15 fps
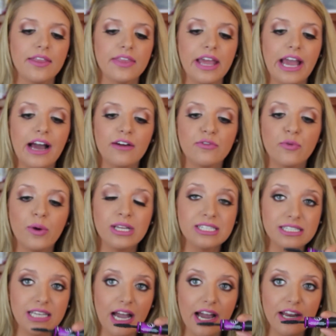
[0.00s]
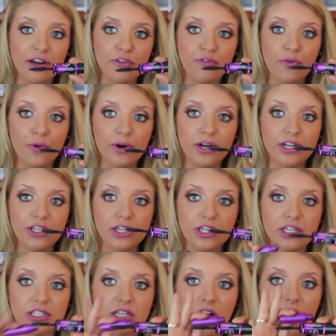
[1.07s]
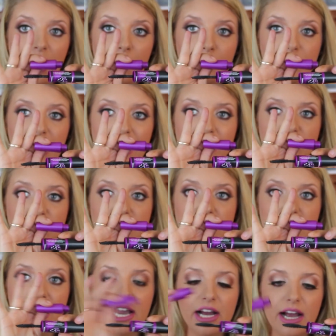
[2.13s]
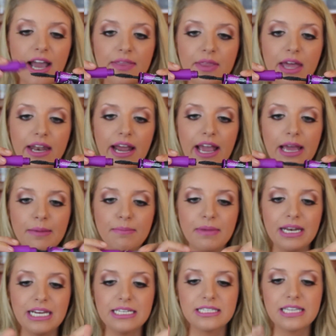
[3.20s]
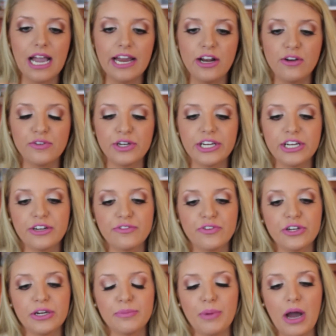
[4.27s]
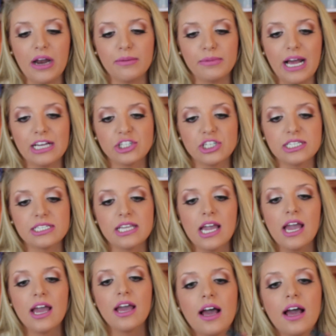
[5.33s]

they have one side for your top lashes there and then a mini side over here for your bottom lashes.